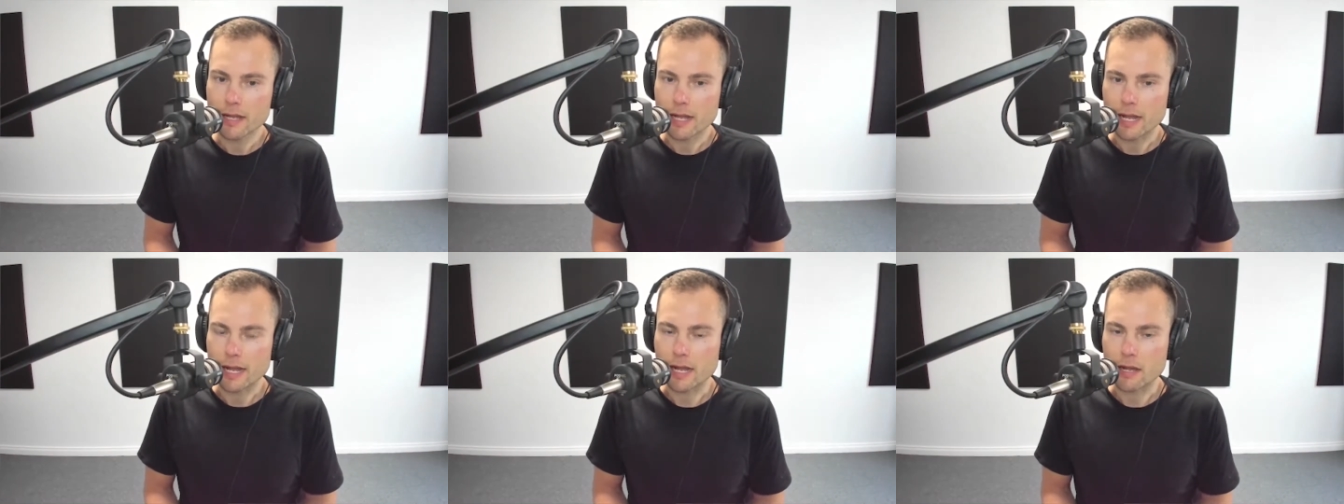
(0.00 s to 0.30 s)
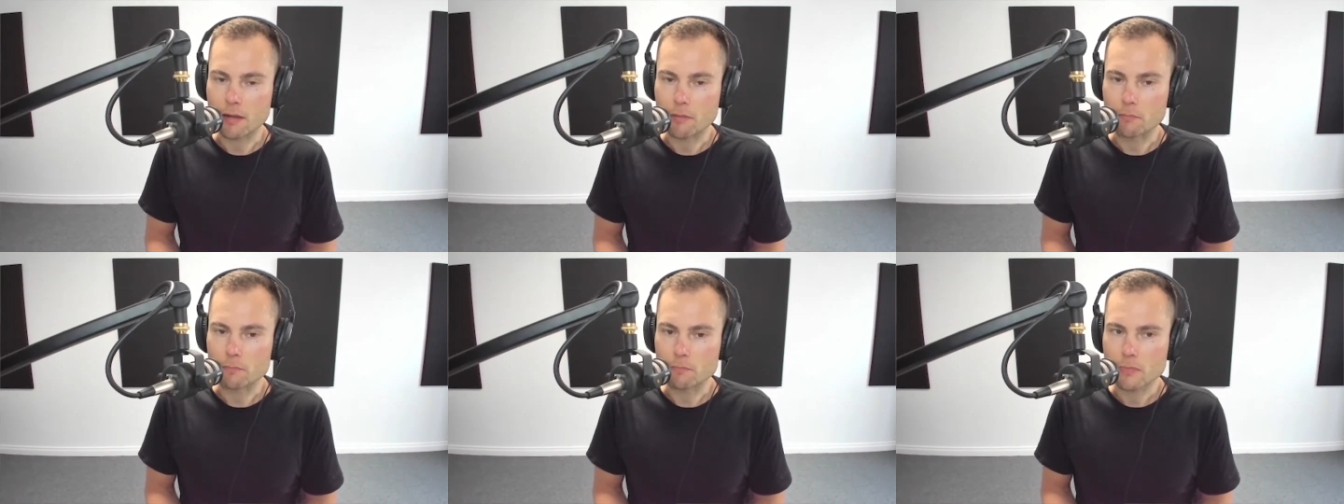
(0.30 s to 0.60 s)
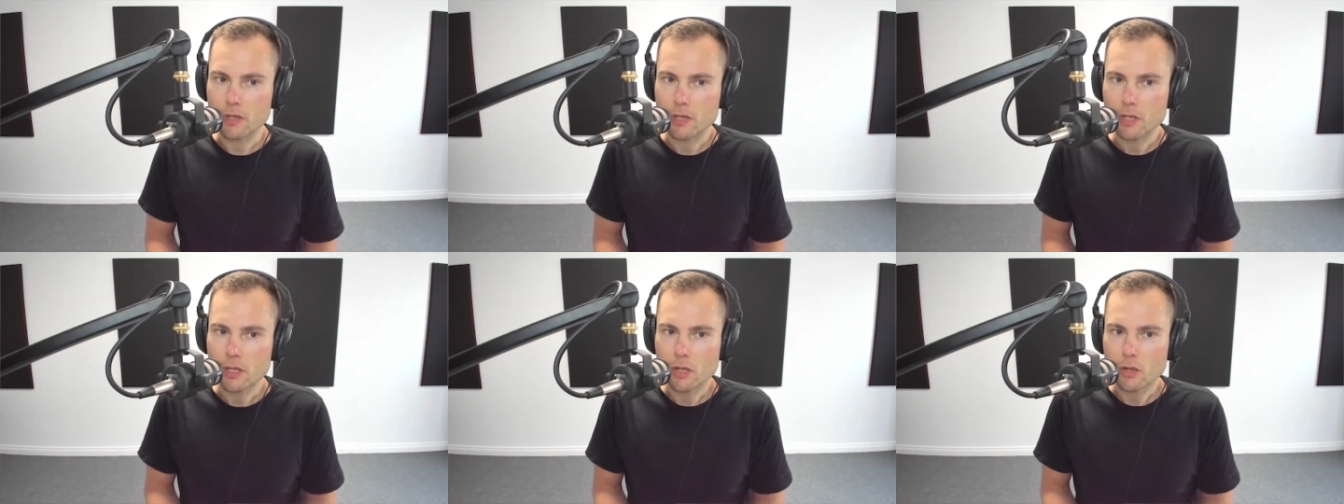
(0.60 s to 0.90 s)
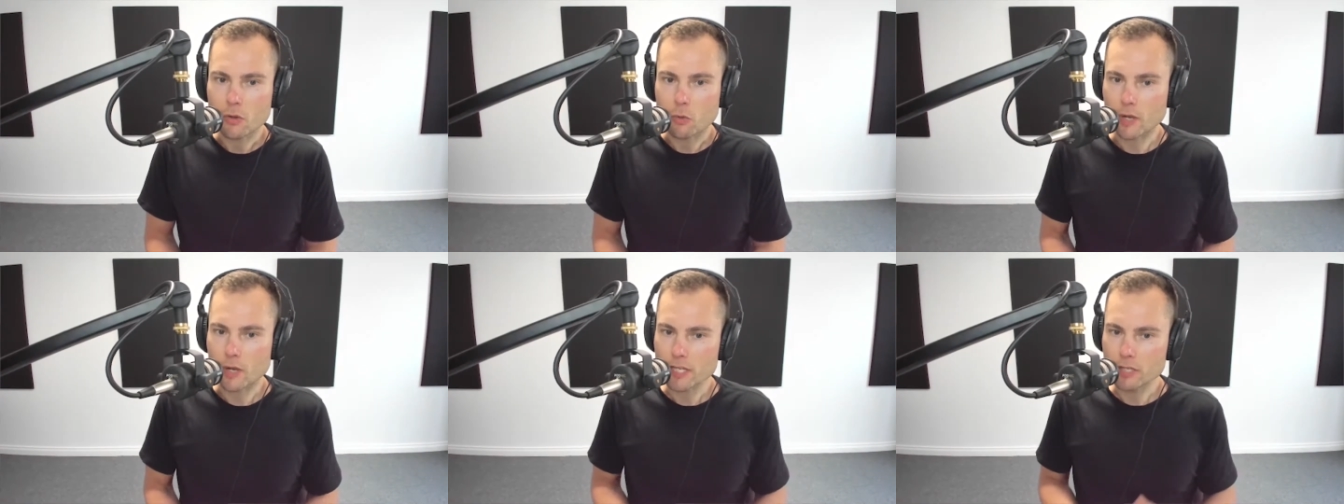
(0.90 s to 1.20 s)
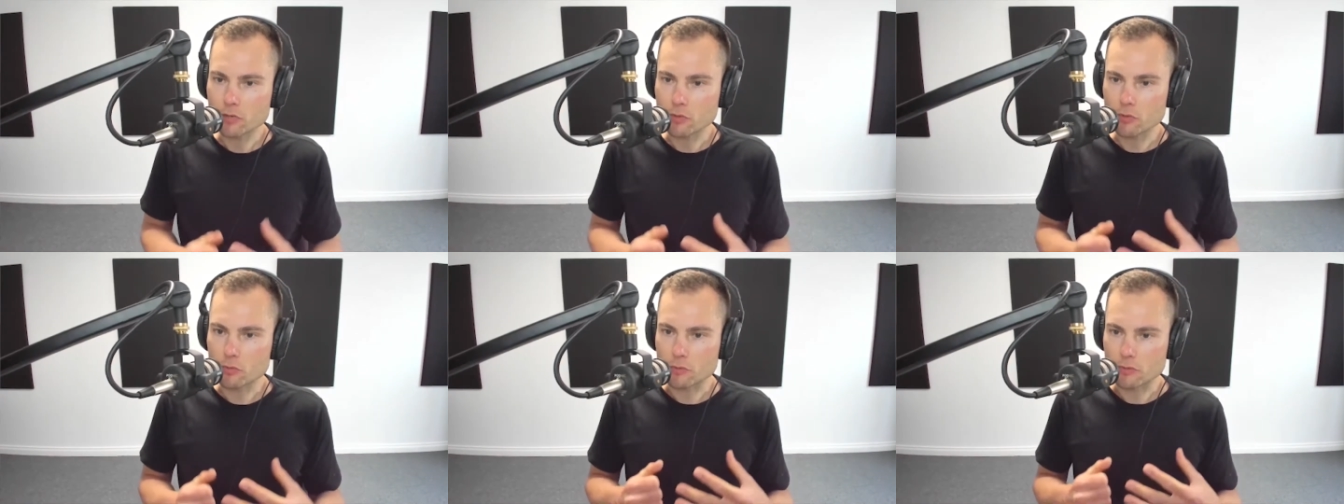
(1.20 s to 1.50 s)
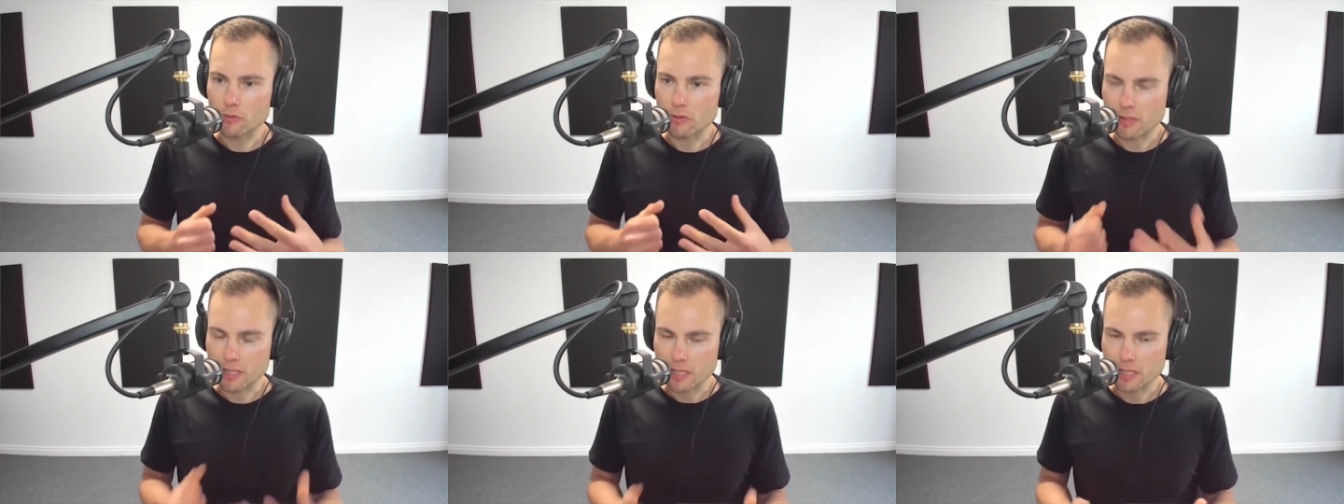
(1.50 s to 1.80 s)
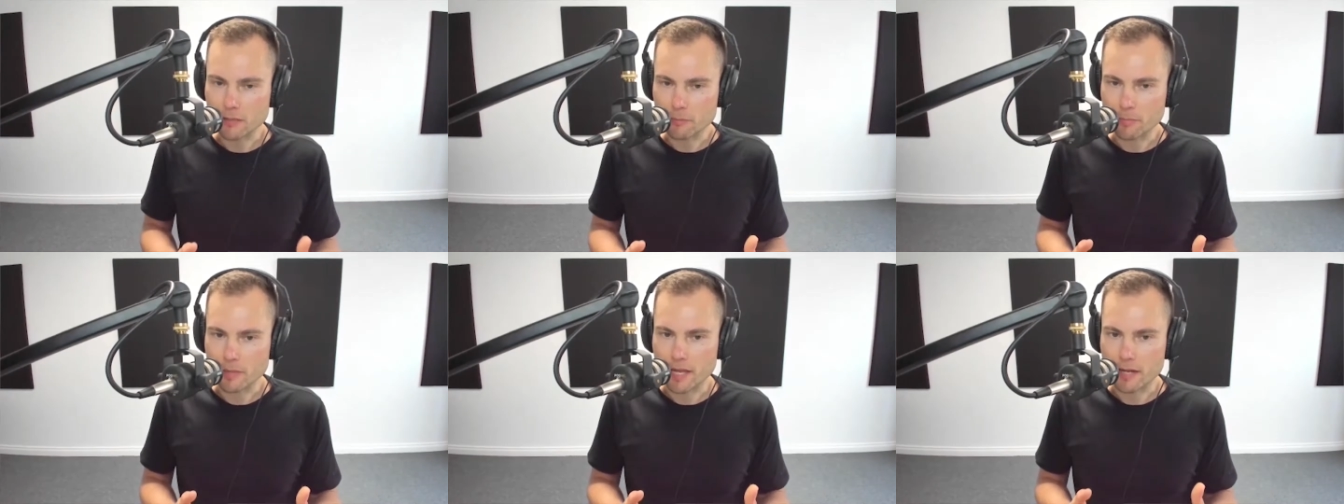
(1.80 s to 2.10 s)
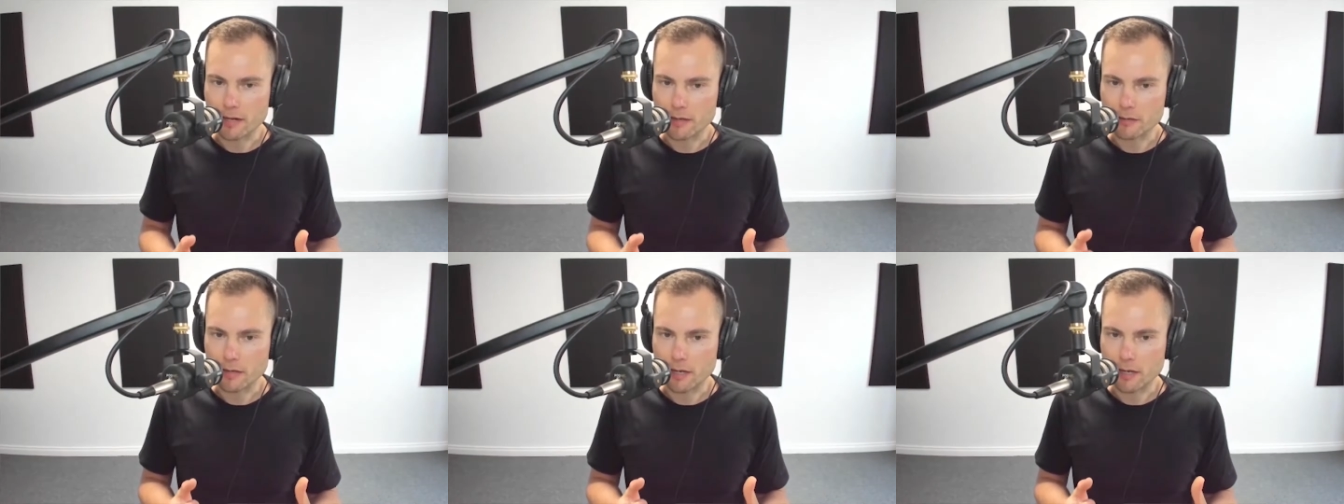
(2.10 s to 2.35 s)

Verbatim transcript: Um, when you think about,